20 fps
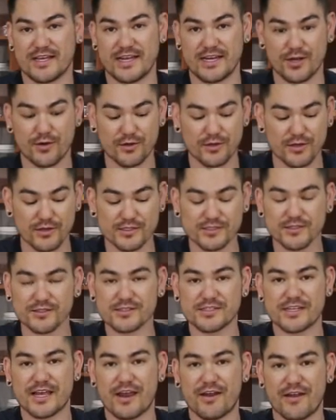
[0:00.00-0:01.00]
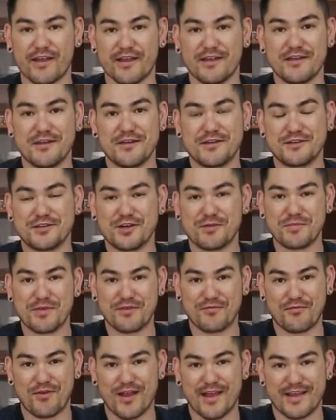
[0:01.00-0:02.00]
I know it looks a little scary. Don't be
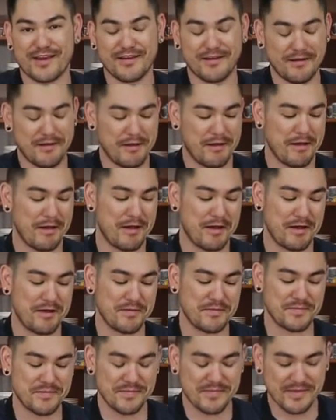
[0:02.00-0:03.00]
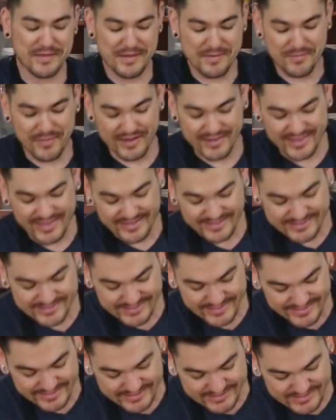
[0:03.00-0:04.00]
afraid. But
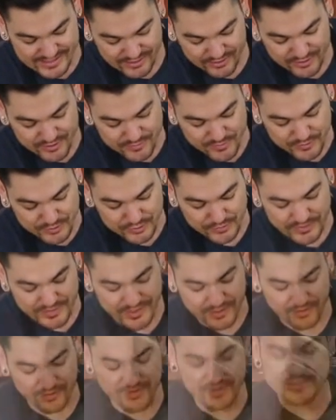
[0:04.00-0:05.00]
this is our kombucha right here, and